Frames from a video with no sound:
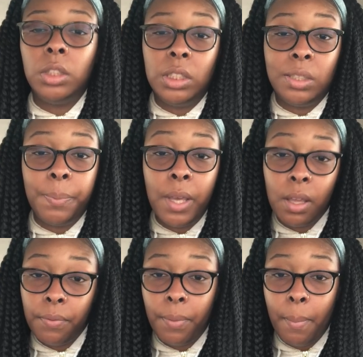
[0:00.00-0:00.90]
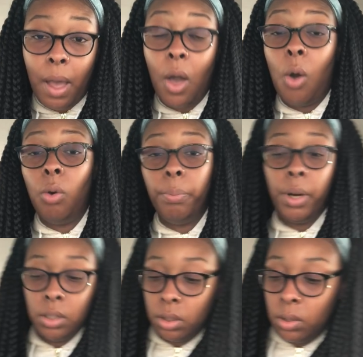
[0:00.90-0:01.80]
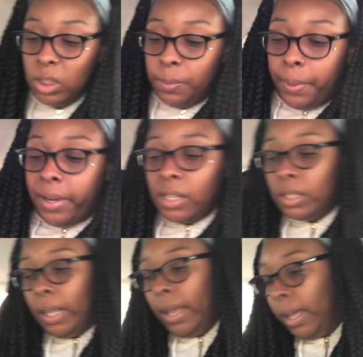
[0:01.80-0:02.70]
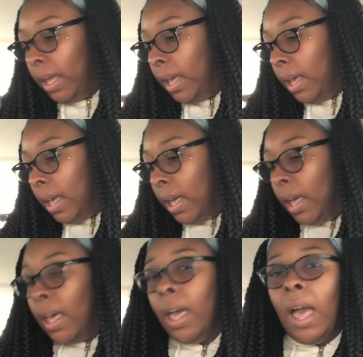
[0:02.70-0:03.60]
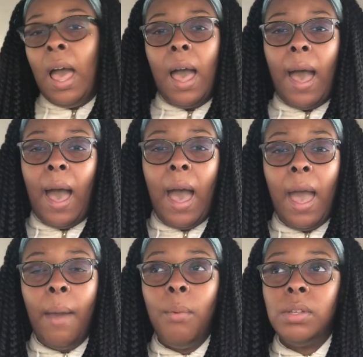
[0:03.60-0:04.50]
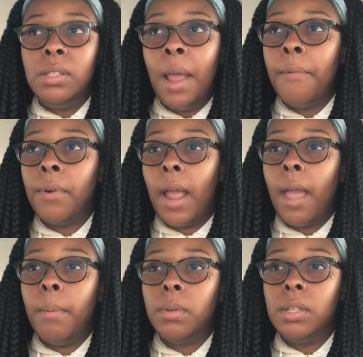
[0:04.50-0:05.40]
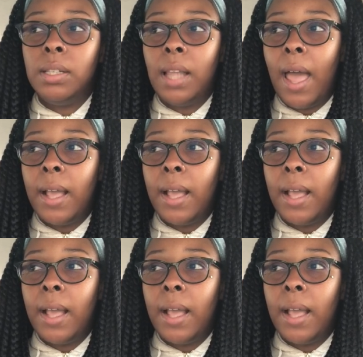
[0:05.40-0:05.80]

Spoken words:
just speaking from my own personal experience, like, I was never able to